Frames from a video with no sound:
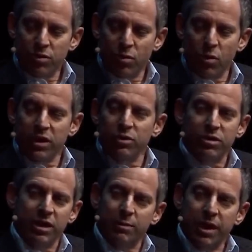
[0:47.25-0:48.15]
what do you
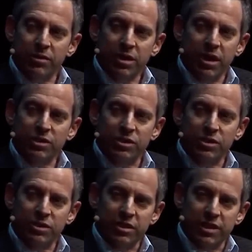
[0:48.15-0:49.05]
think about
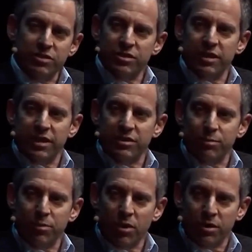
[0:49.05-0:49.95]
consciousness as, as a
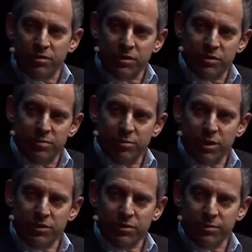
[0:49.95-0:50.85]
part of this
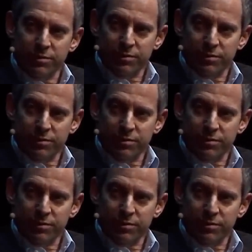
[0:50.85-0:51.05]
puzzle?